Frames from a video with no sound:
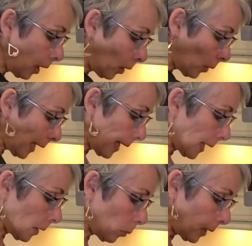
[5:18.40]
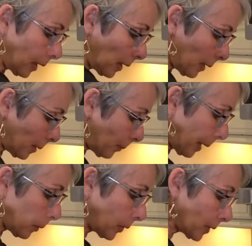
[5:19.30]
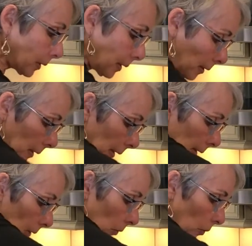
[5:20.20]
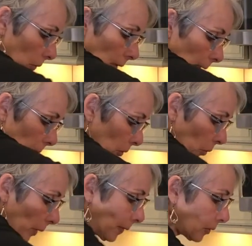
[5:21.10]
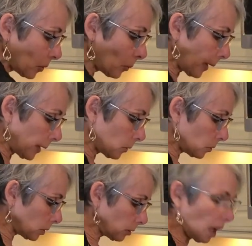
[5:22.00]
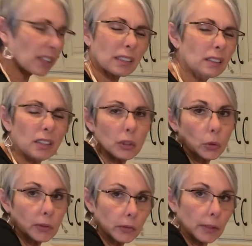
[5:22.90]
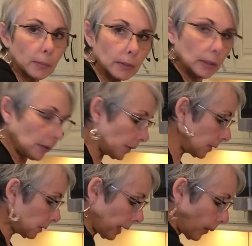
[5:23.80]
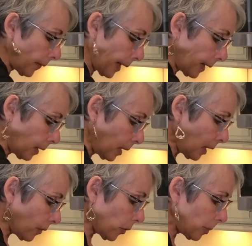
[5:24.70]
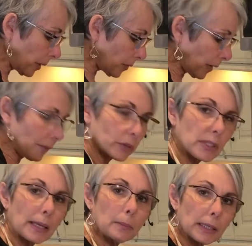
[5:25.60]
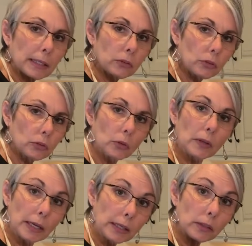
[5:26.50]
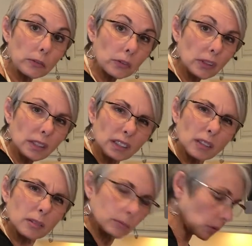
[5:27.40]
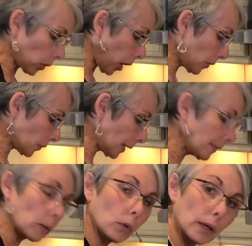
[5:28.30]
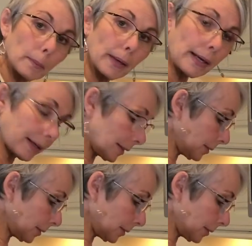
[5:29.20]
Okay, I'm going to just keep stirring this around, not continuously, but every now and then for about 5 or 10 minutes, just so the onions get a little soft, and then we'll come back.